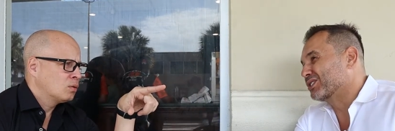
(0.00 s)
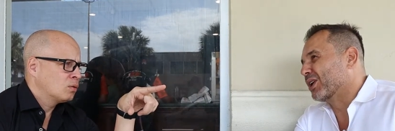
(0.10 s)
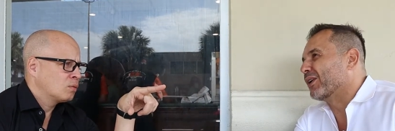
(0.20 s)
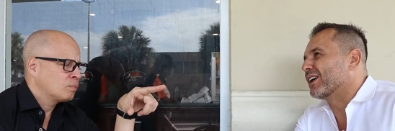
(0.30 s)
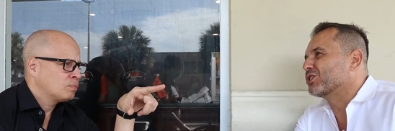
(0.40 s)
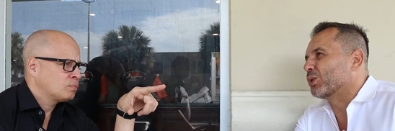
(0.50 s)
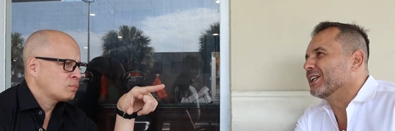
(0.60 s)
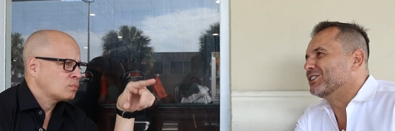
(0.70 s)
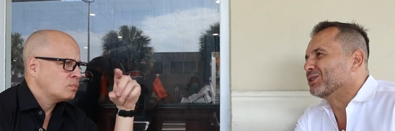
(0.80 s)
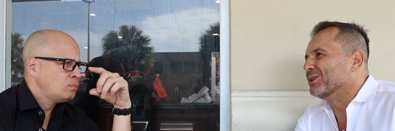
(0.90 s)
Speaker 1: Going on
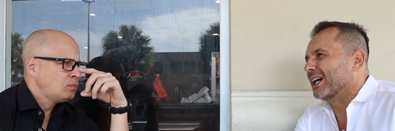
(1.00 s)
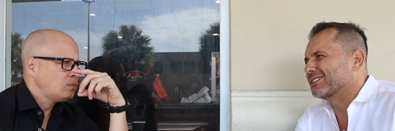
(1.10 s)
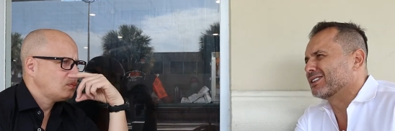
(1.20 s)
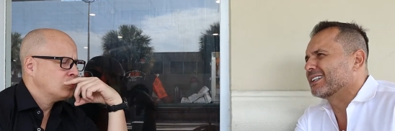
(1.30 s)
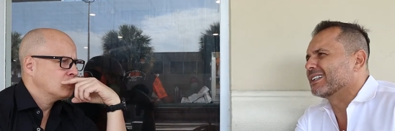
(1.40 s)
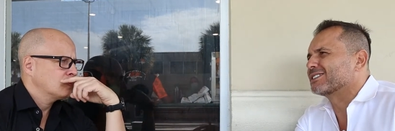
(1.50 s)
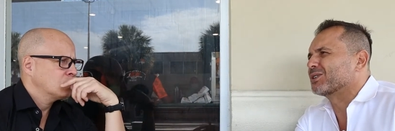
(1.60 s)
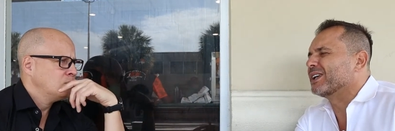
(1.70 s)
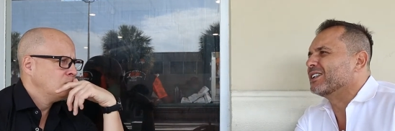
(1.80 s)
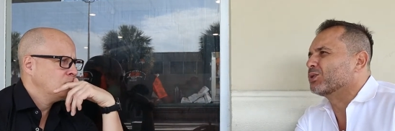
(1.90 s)
22. Actually, I think it's
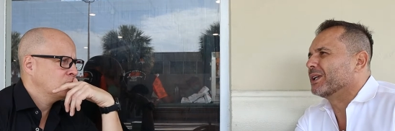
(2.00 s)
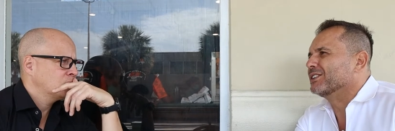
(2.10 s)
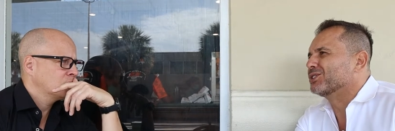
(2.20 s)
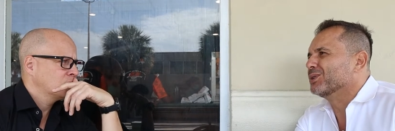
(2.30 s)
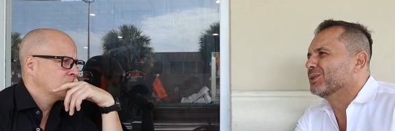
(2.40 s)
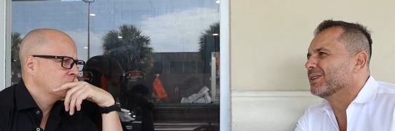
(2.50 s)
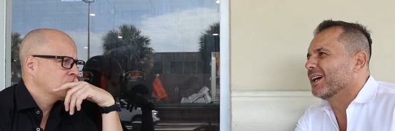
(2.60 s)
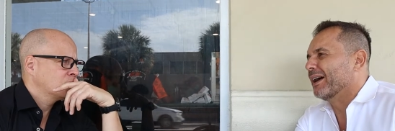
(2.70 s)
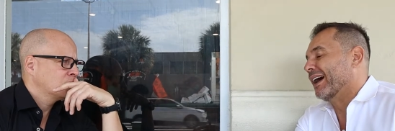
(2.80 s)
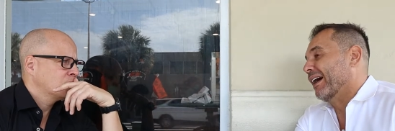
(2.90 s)
already 22.
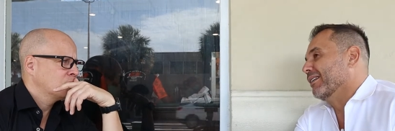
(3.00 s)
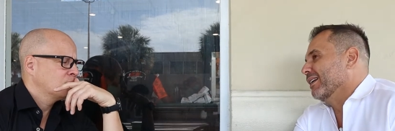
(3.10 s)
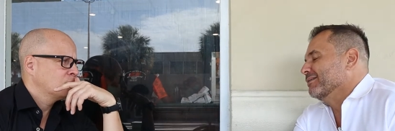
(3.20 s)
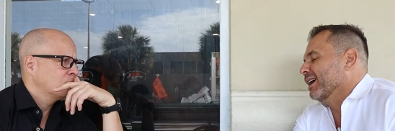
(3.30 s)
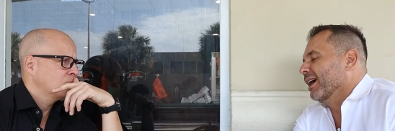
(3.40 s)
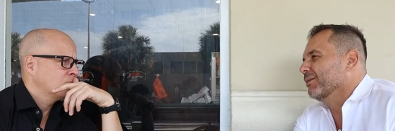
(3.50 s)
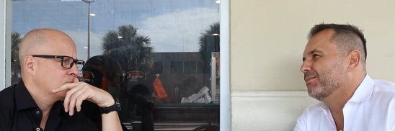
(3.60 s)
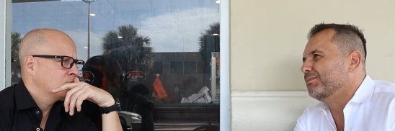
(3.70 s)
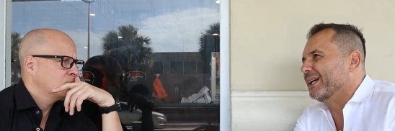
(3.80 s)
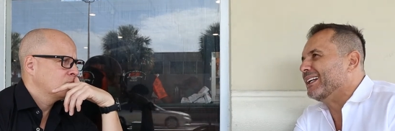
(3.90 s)
I, I
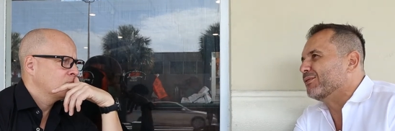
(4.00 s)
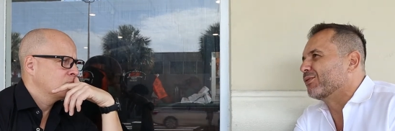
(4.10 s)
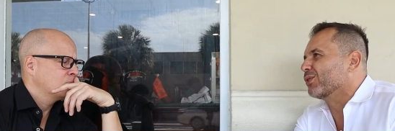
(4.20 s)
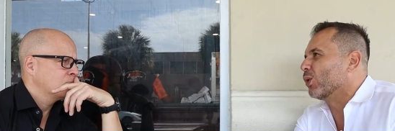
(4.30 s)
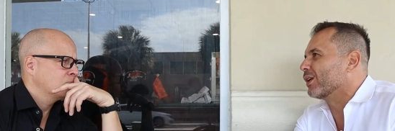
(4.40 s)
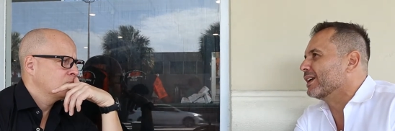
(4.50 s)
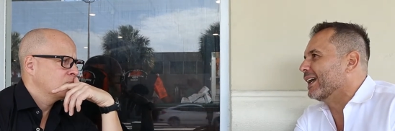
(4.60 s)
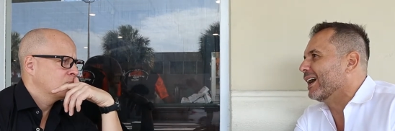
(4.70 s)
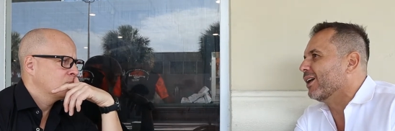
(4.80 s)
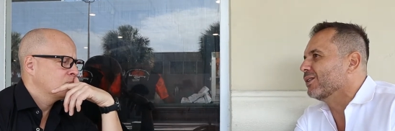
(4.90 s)
I've been in Florida
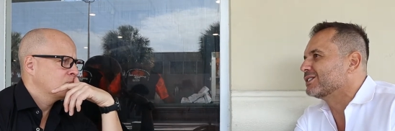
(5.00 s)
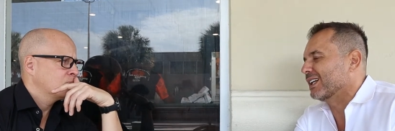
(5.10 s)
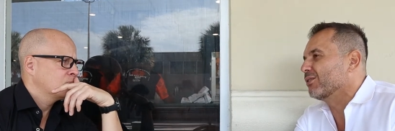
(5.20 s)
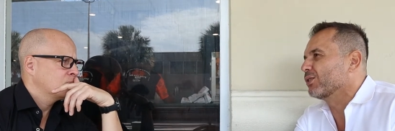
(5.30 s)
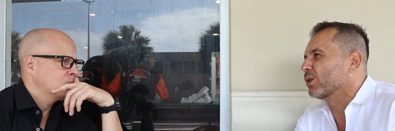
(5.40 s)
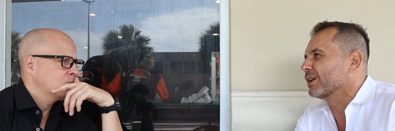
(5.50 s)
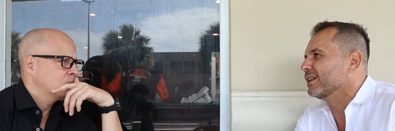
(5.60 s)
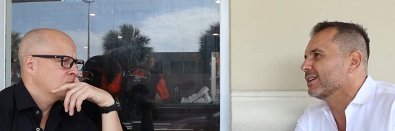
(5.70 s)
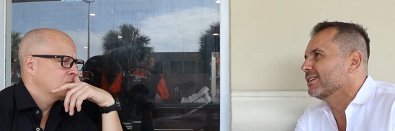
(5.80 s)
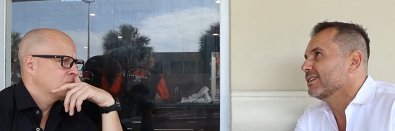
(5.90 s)
now, South
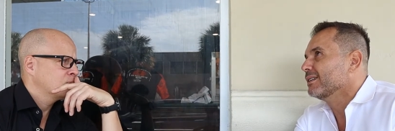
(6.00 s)
Florida,